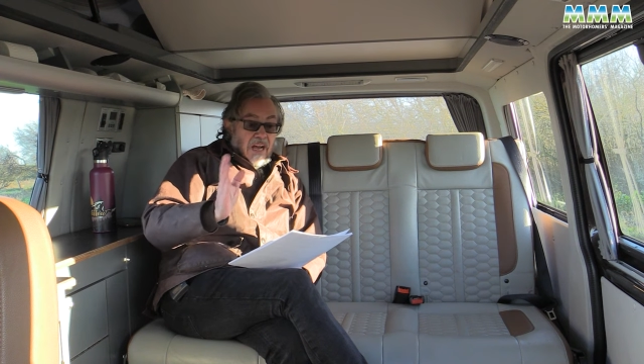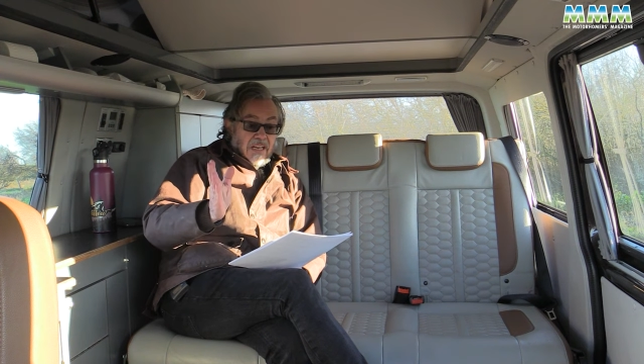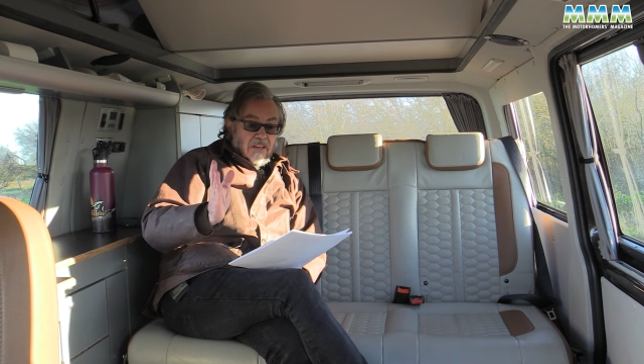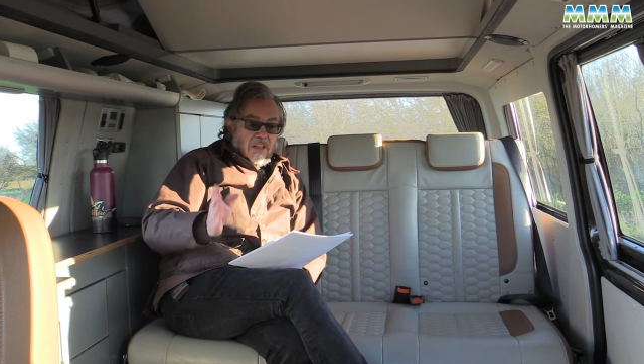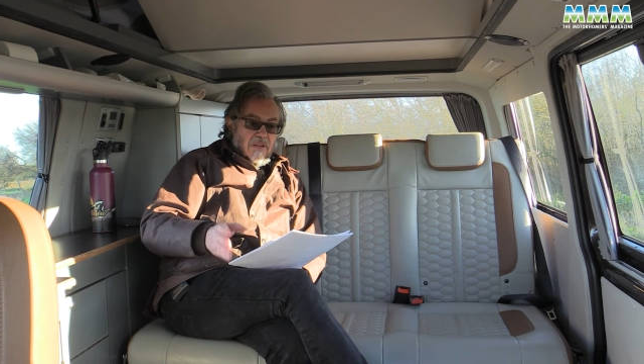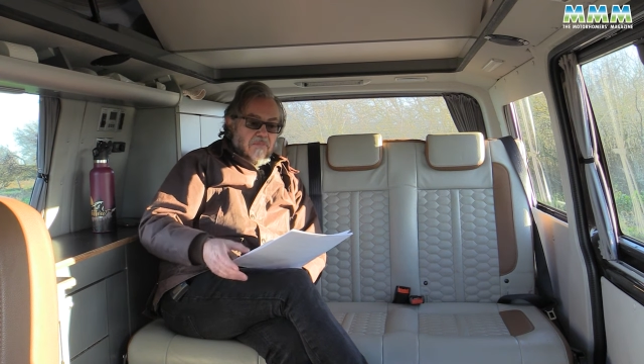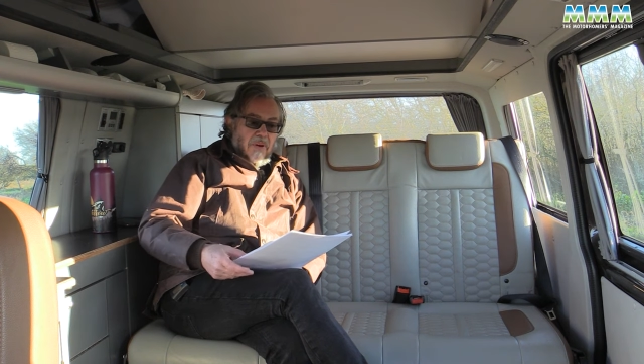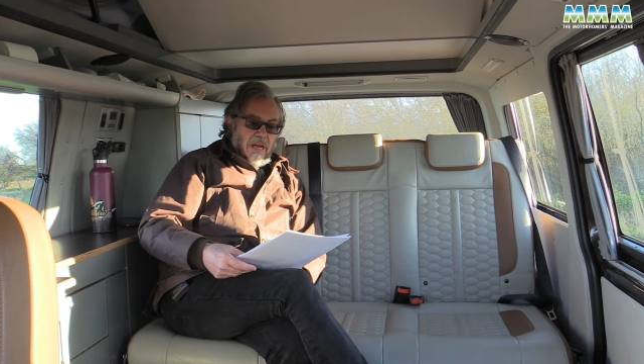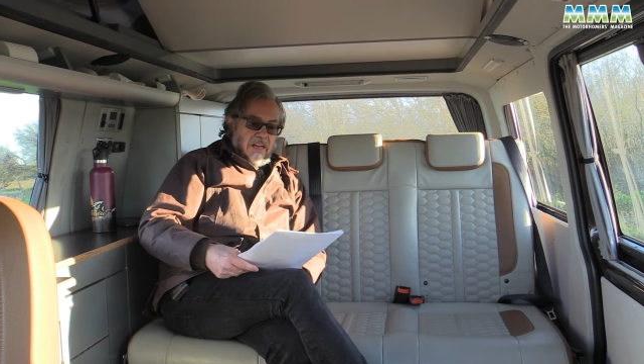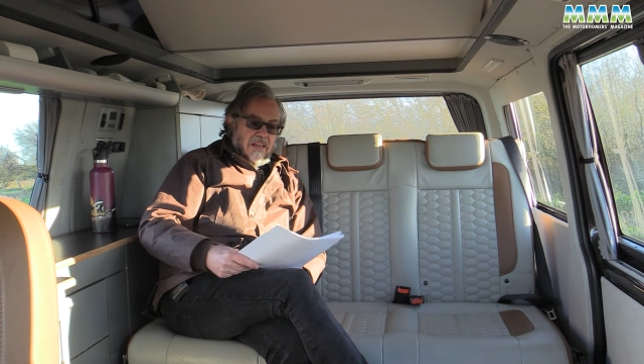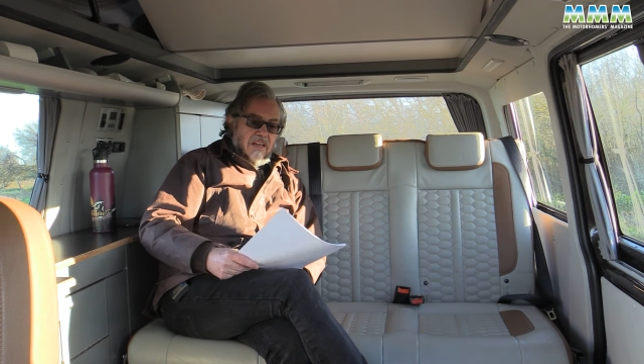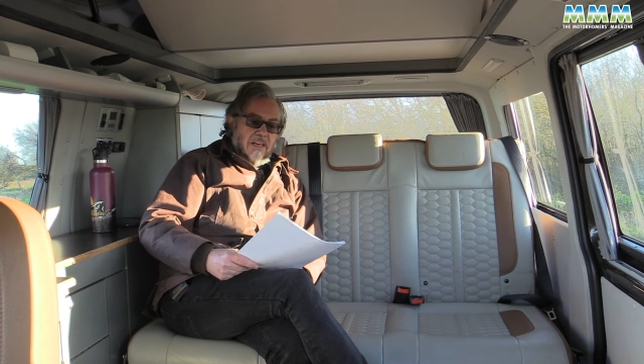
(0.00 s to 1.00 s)
And looking
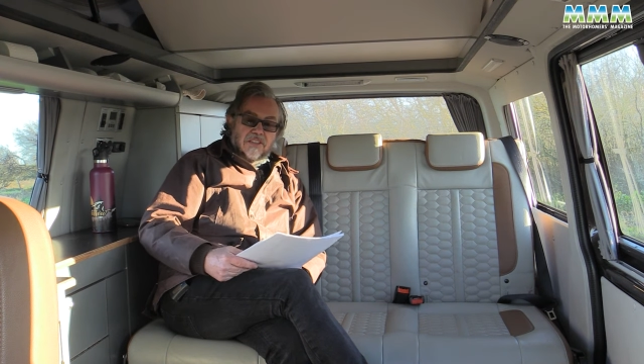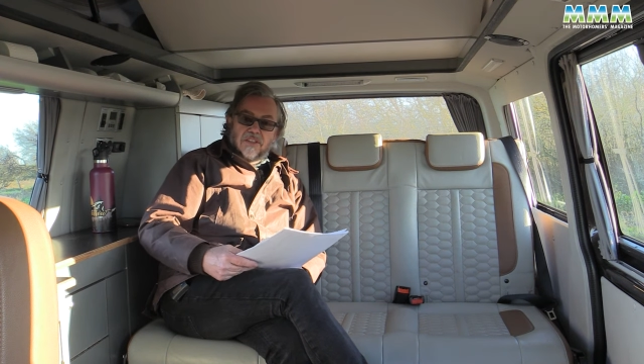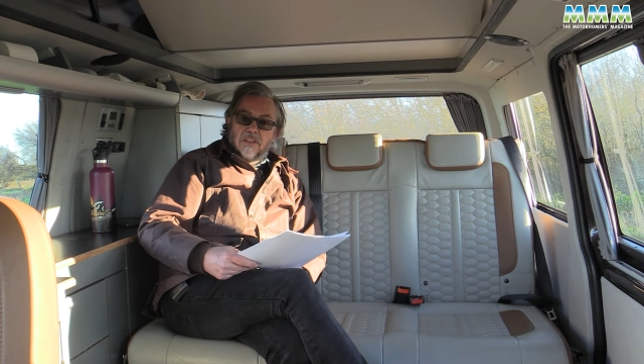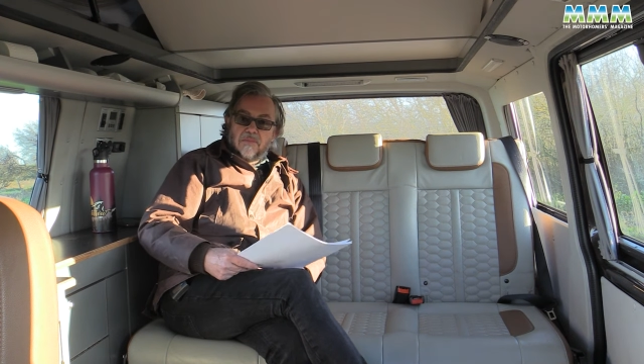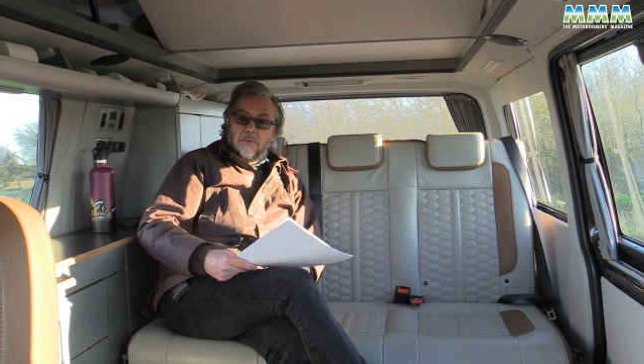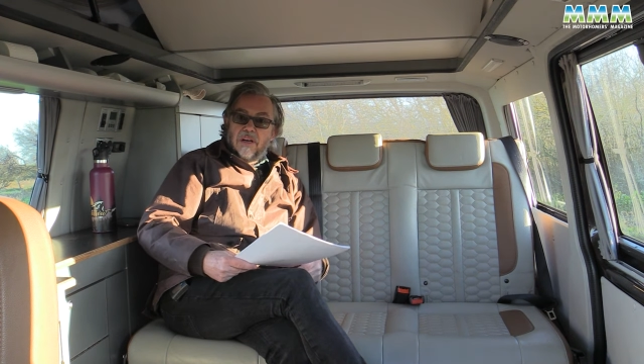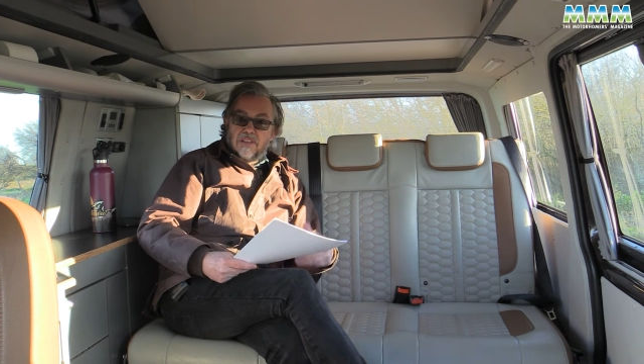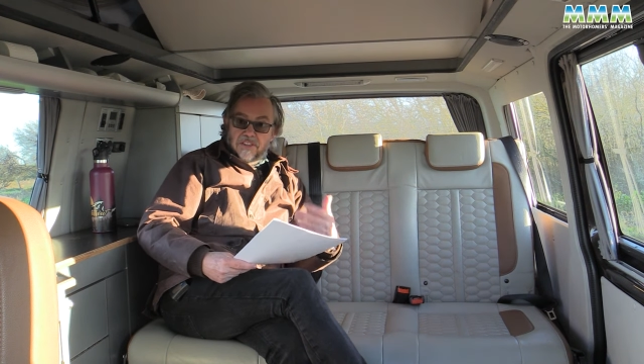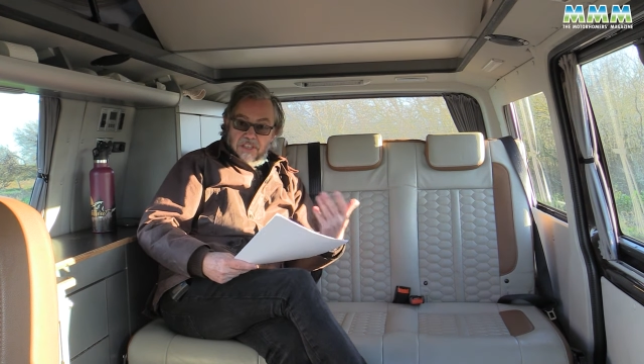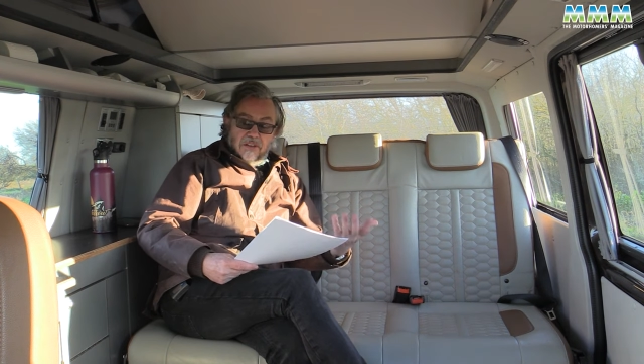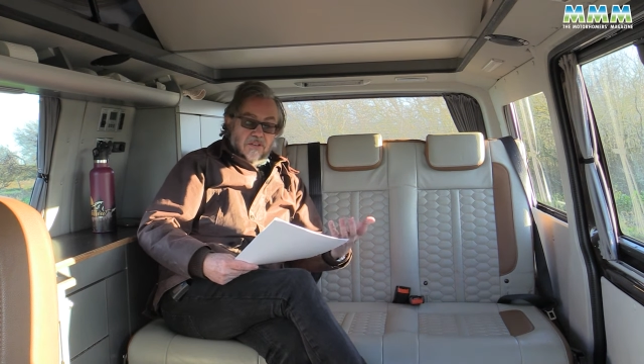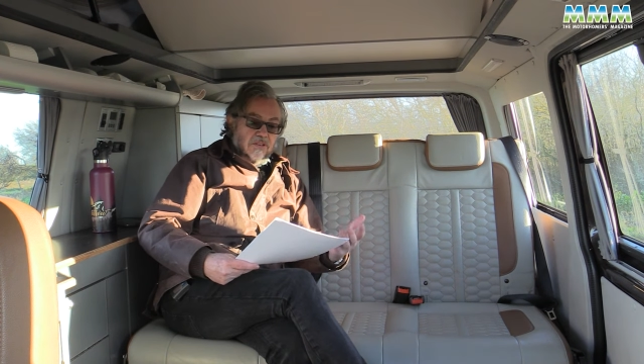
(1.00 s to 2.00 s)
back at the
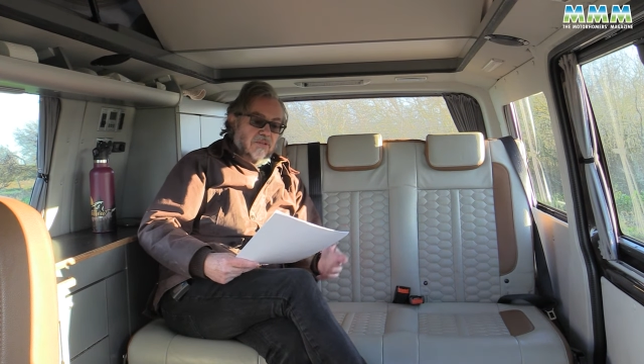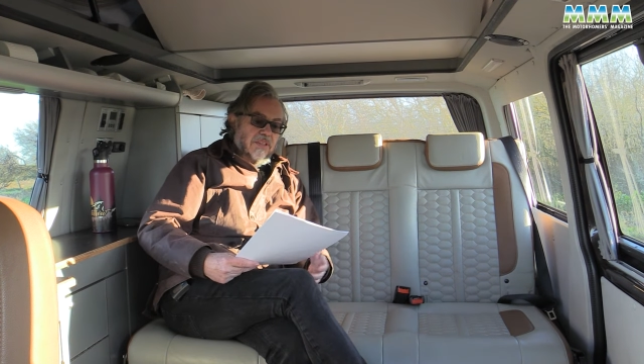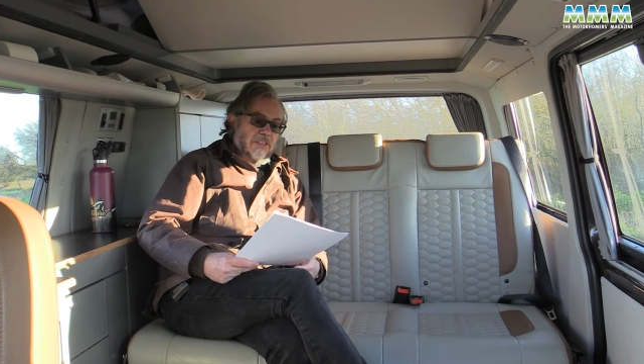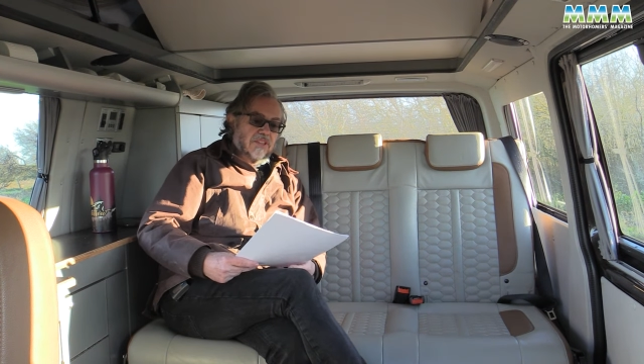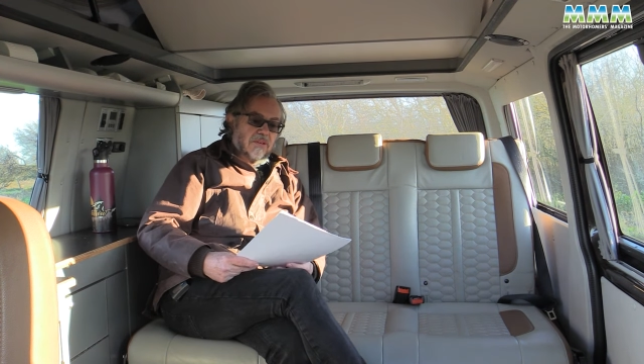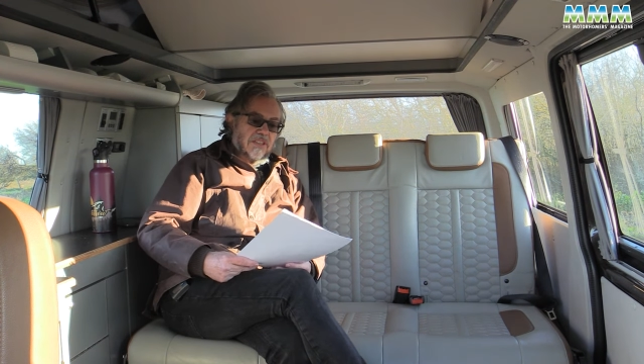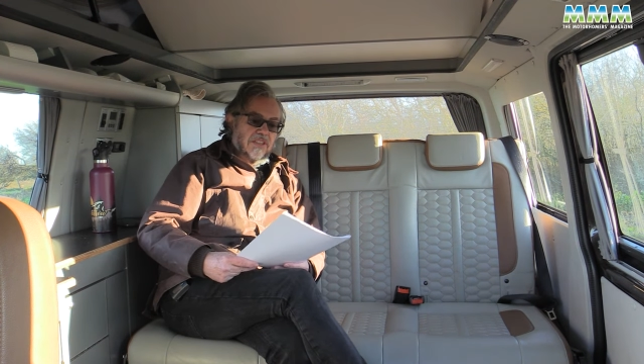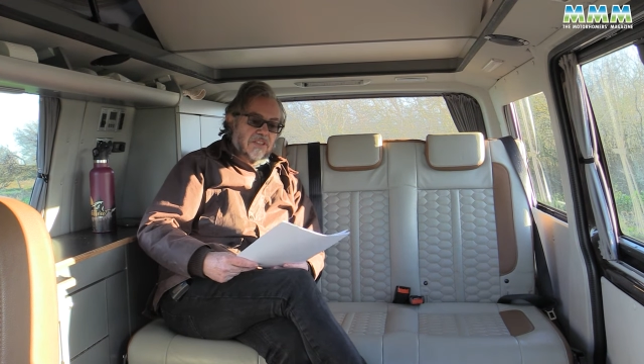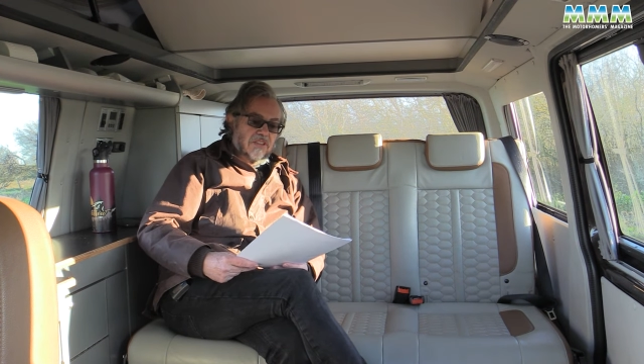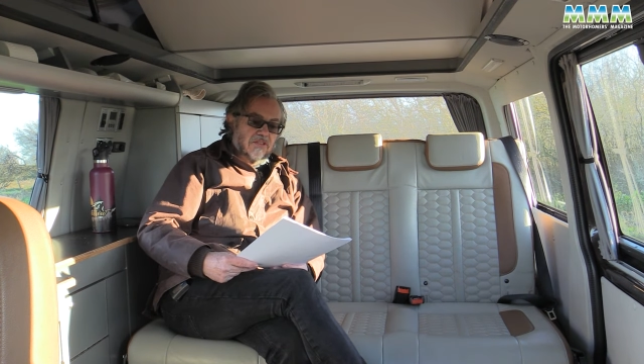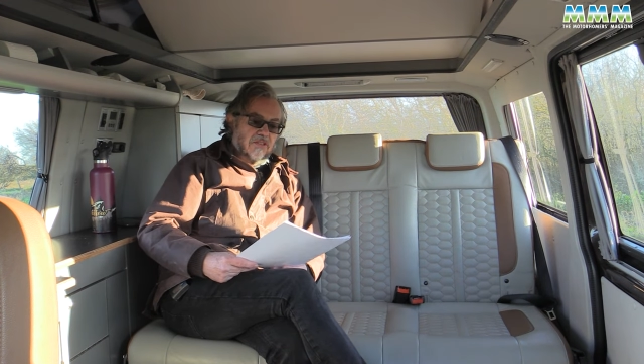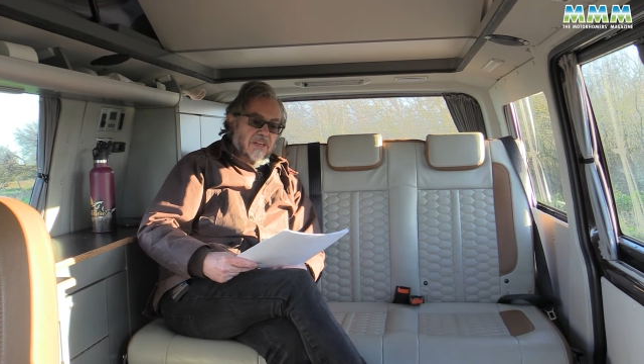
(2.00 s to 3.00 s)
past year or
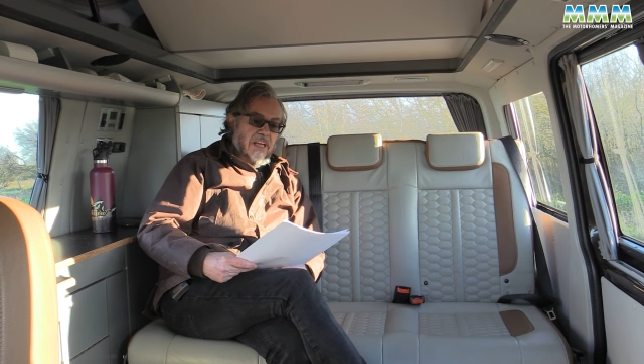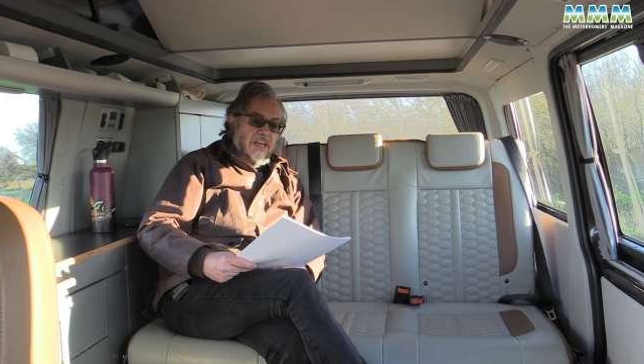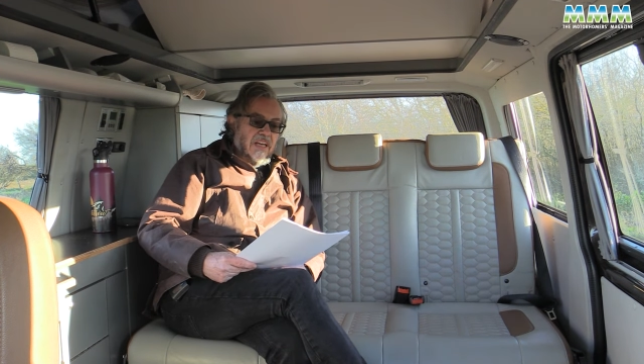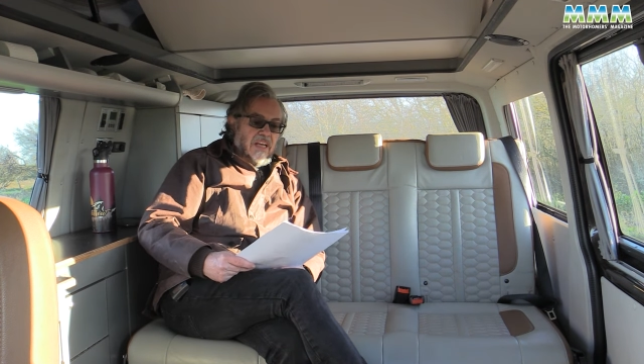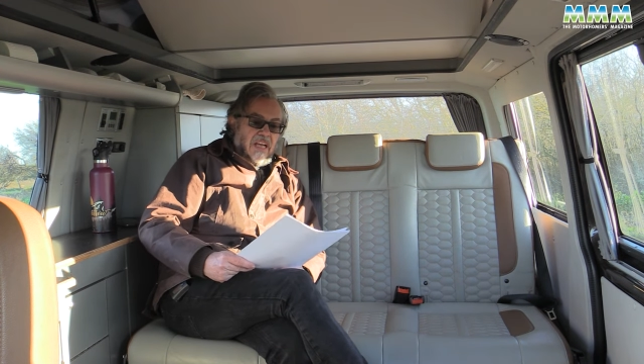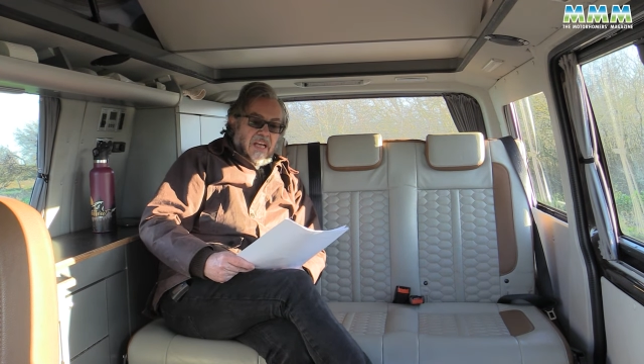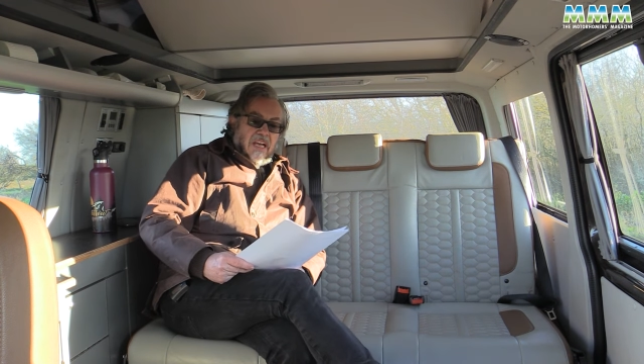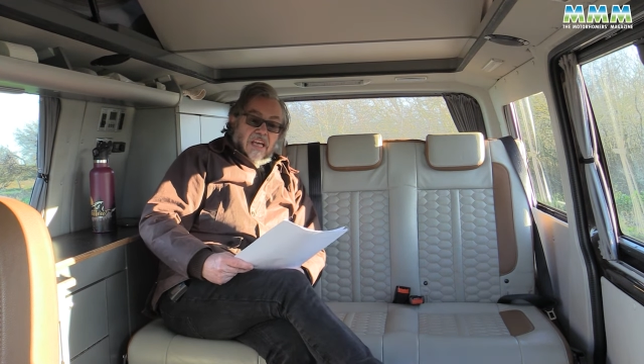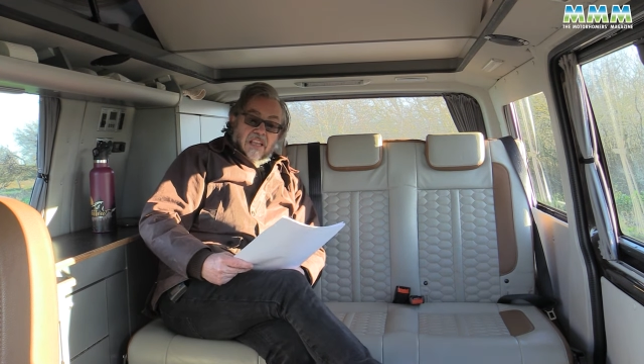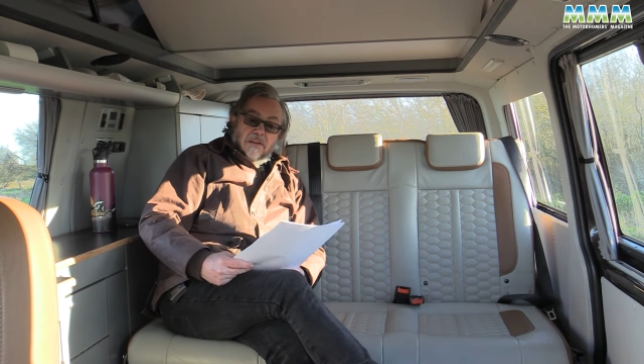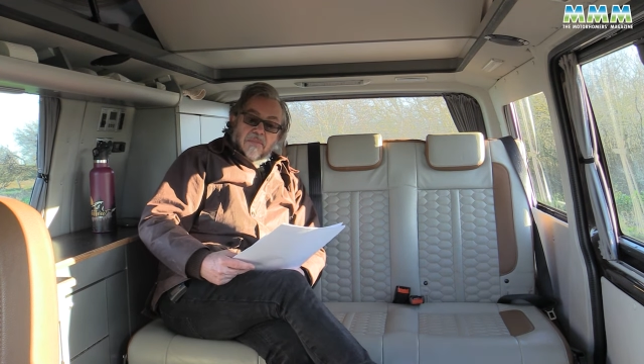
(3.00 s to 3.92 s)
2023, the